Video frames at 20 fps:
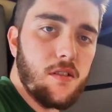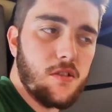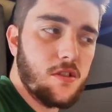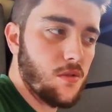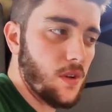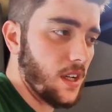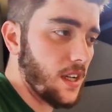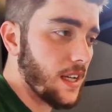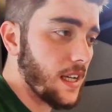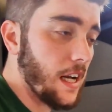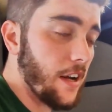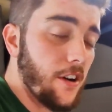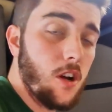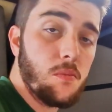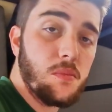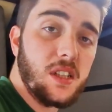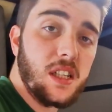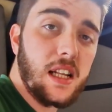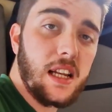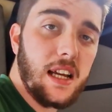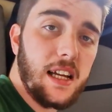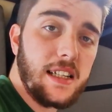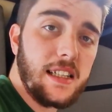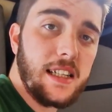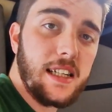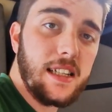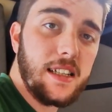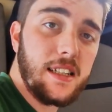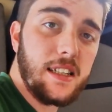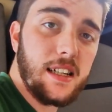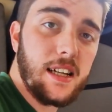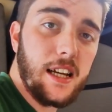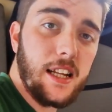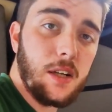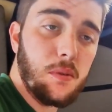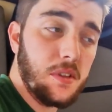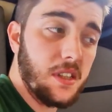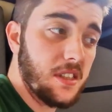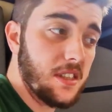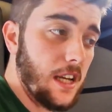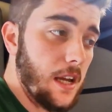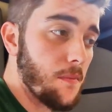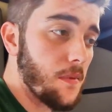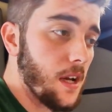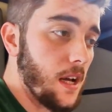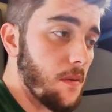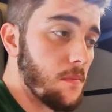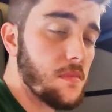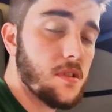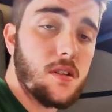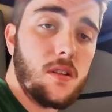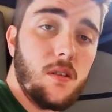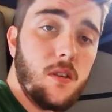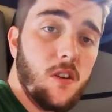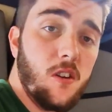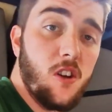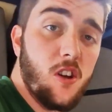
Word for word: so I can carry on with the cladding, and then when the time comes,